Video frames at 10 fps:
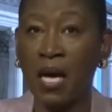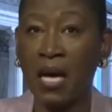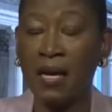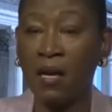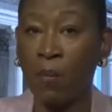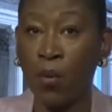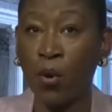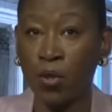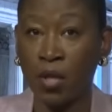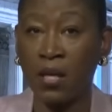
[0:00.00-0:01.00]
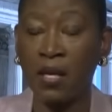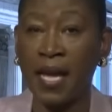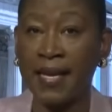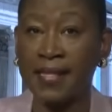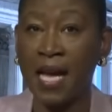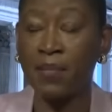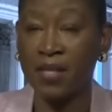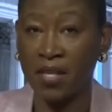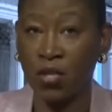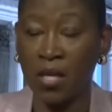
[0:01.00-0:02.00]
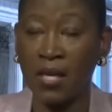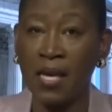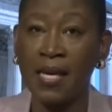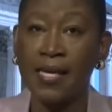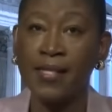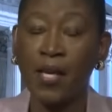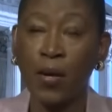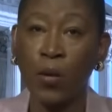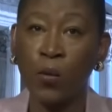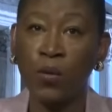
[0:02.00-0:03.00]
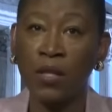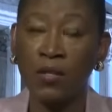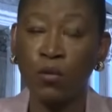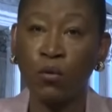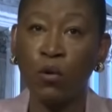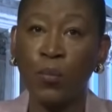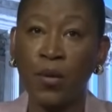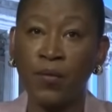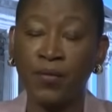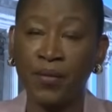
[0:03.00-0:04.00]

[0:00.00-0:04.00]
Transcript: abortion and his opposition. So this group of